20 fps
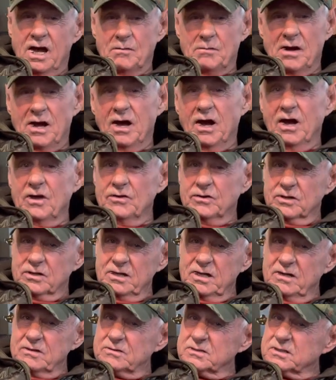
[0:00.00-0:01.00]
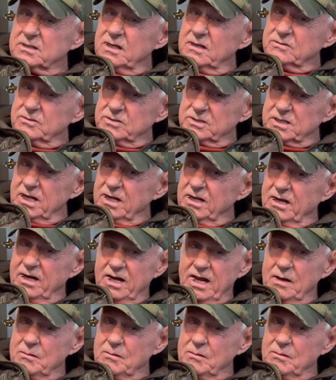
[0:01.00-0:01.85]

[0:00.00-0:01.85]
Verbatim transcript: about uh, other gloves, gloves are selling on